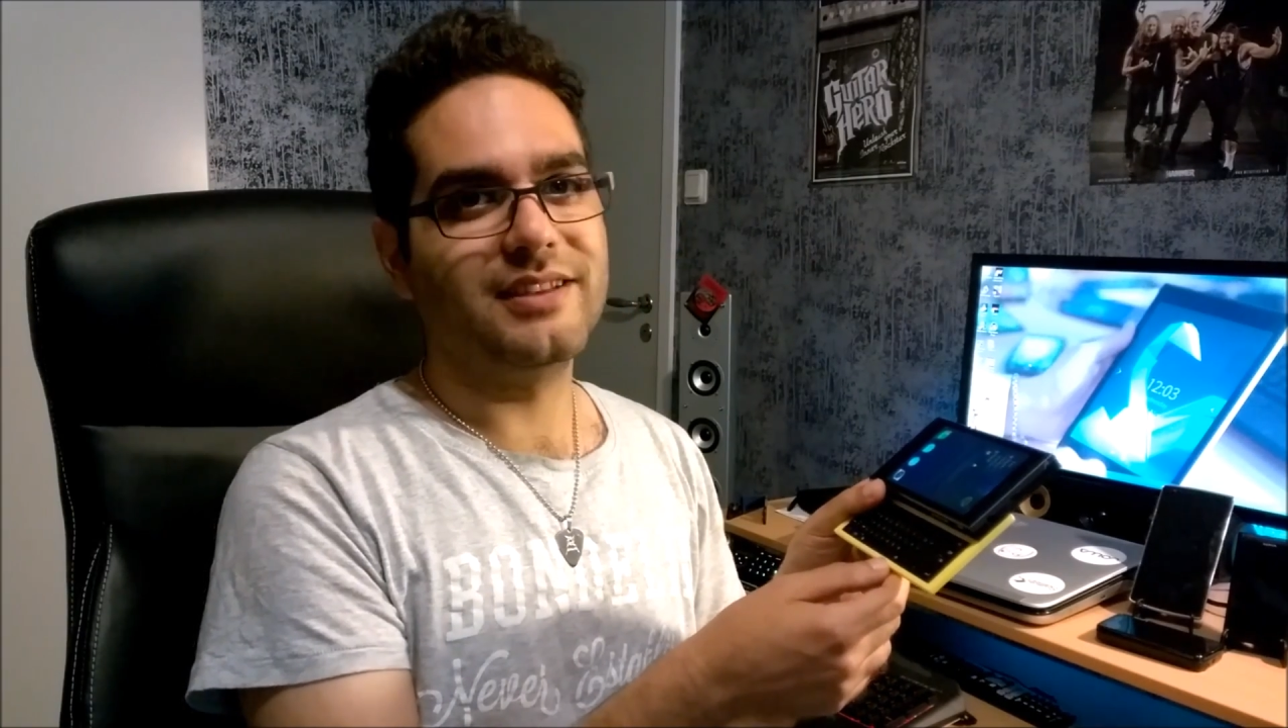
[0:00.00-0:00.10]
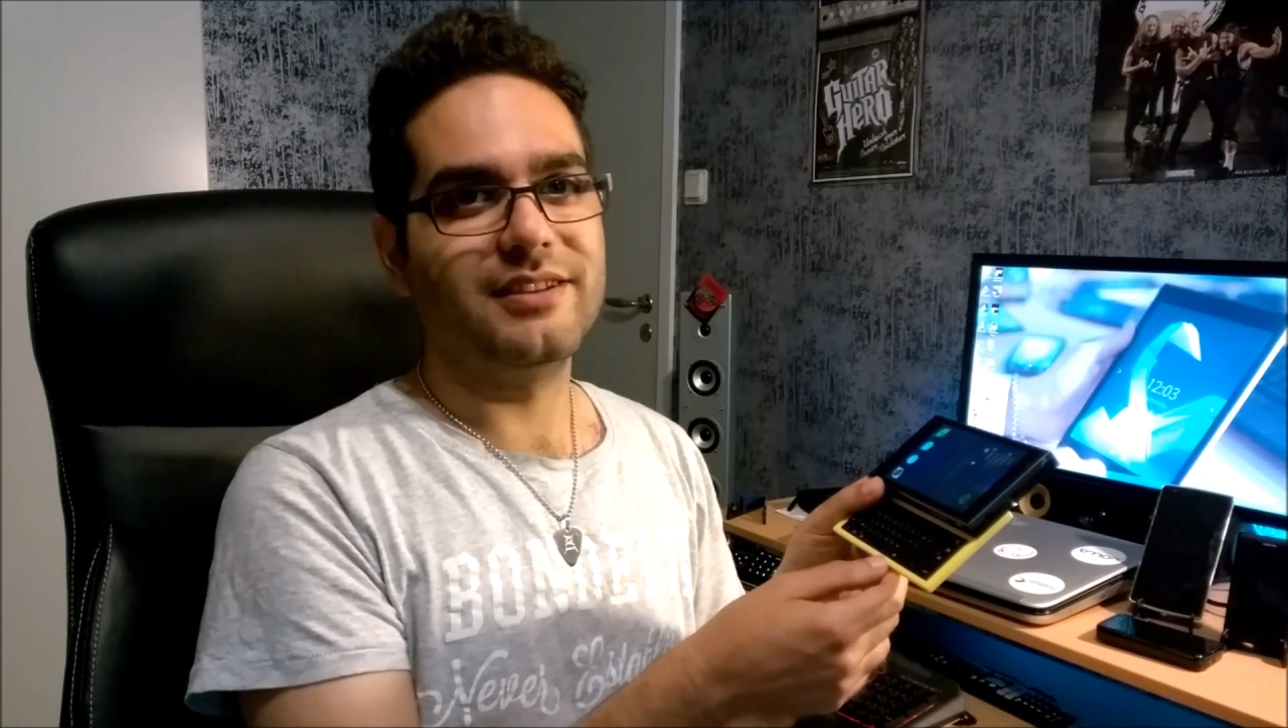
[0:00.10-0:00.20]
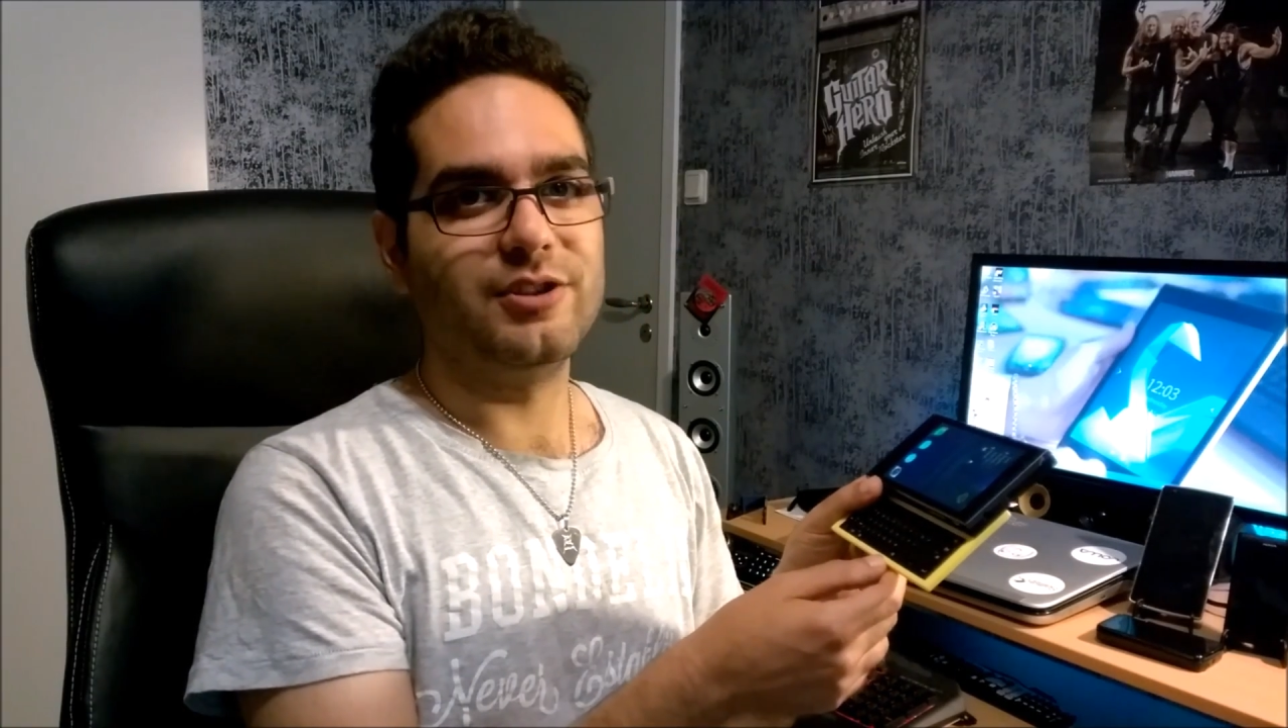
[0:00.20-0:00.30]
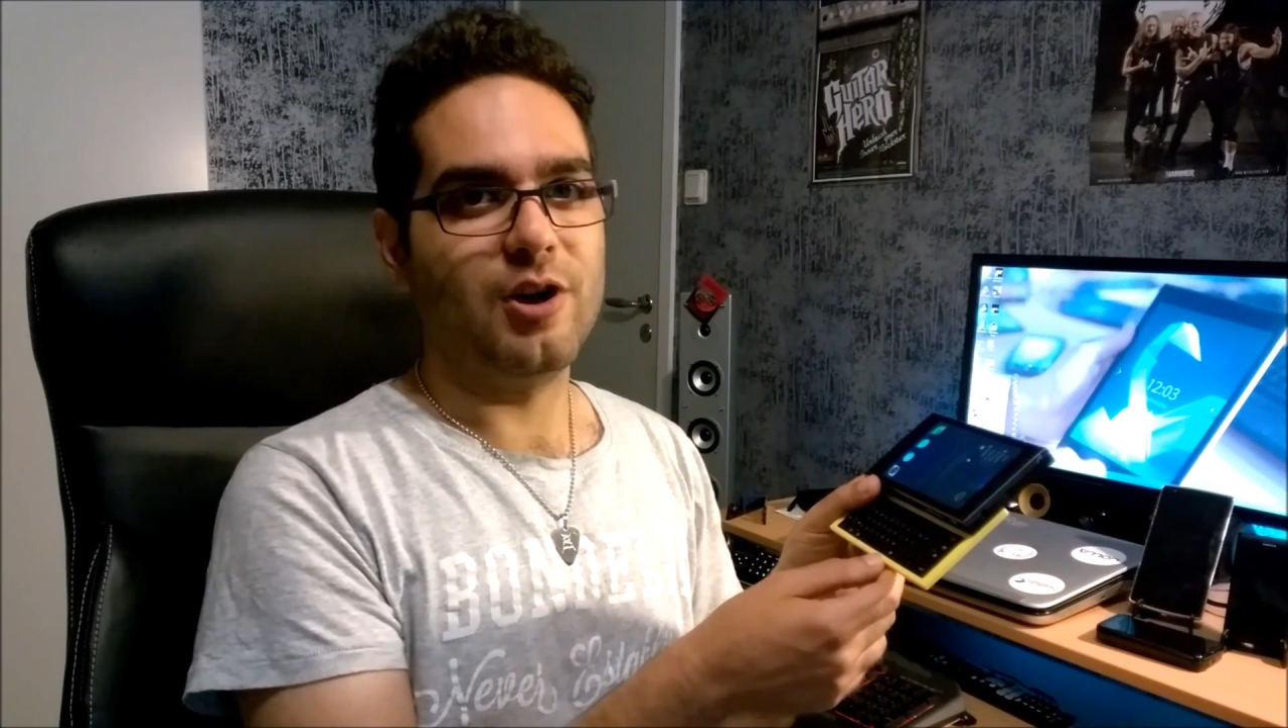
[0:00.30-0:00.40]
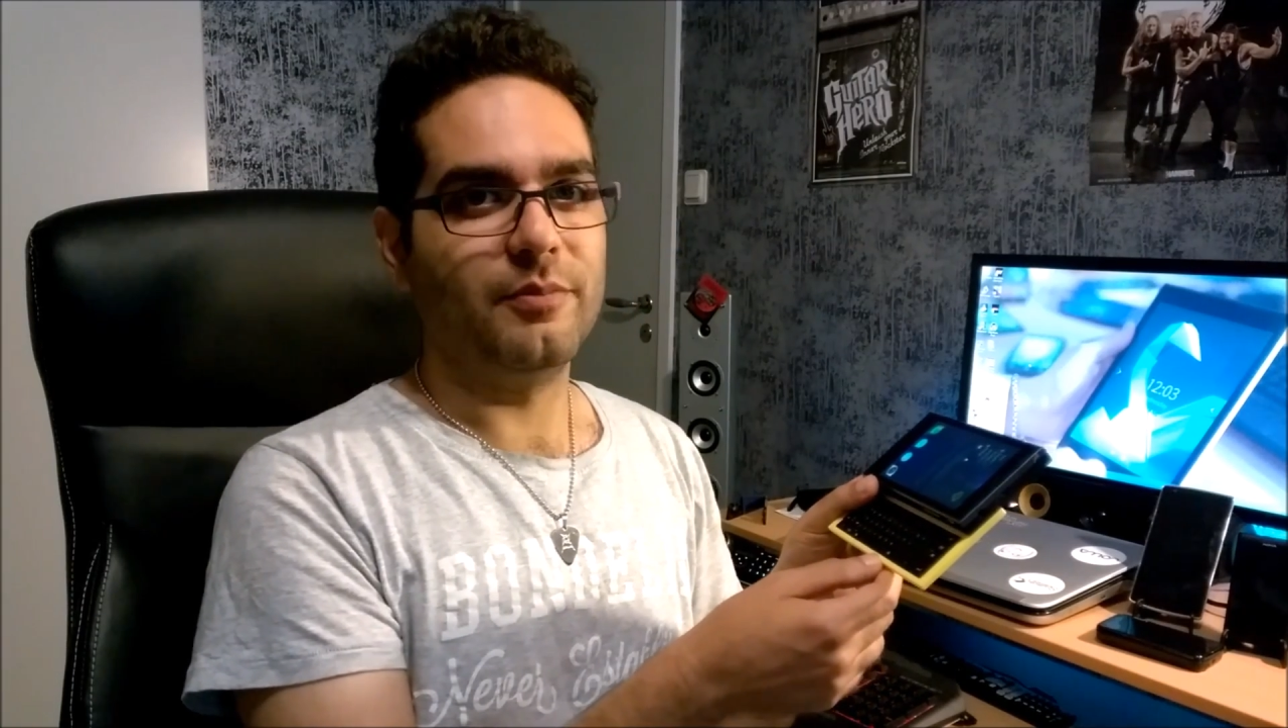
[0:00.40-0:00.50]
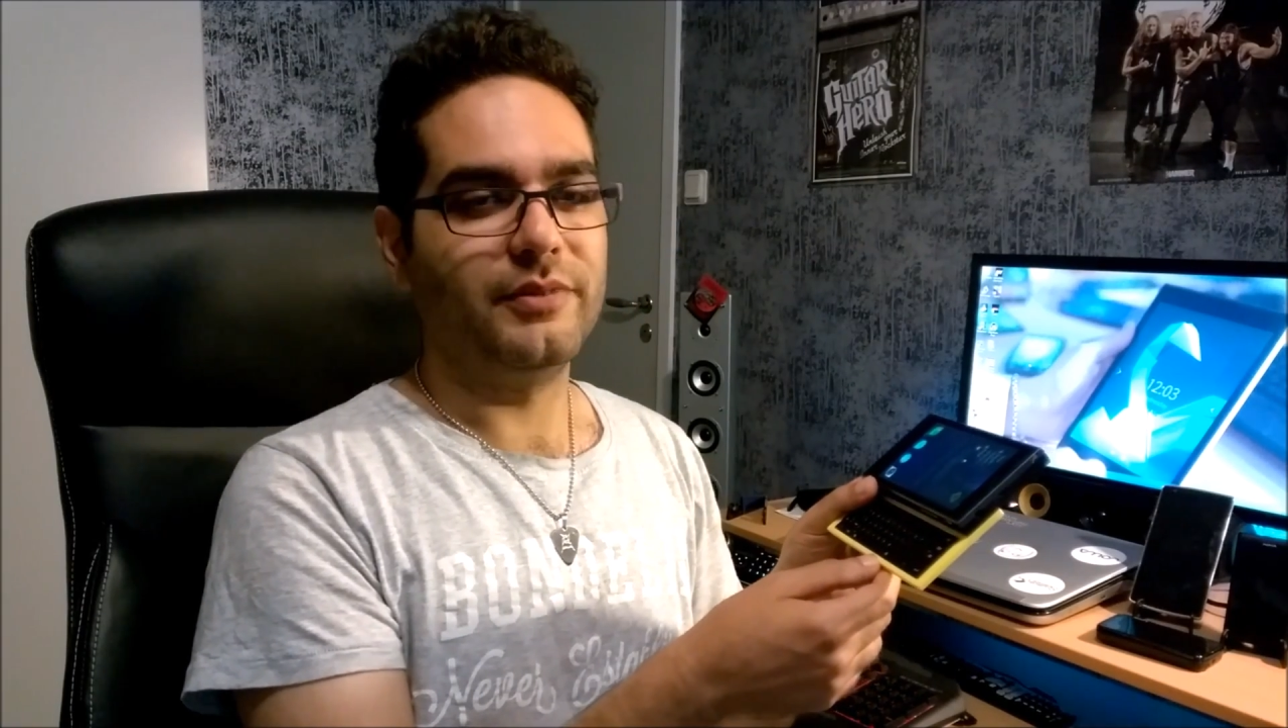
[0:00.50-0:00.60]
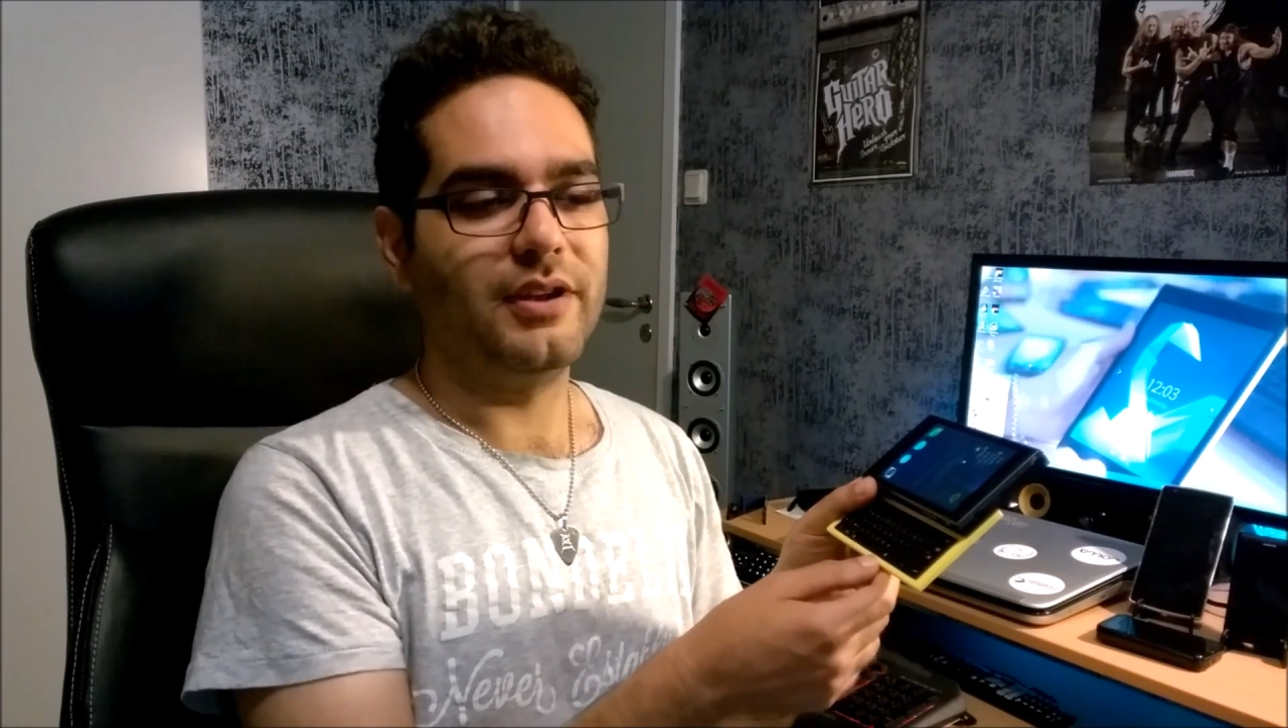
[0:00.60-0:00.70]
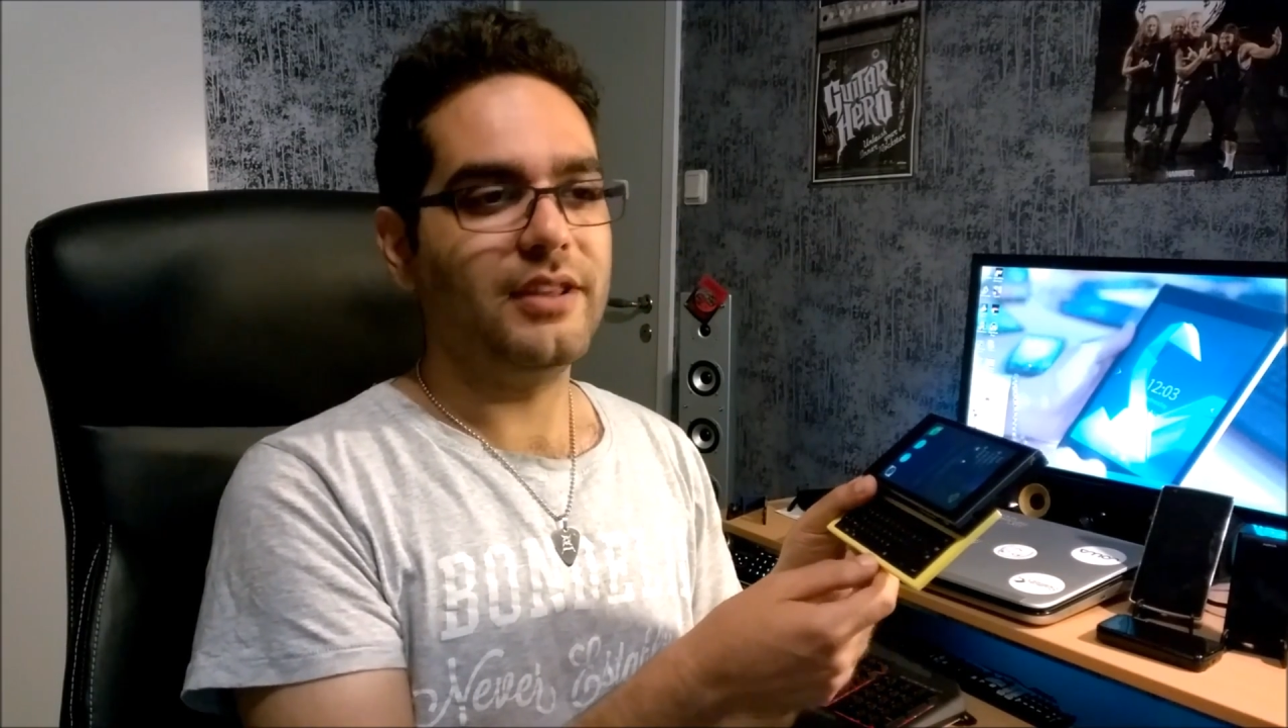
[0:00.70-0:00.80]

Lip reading: the job done.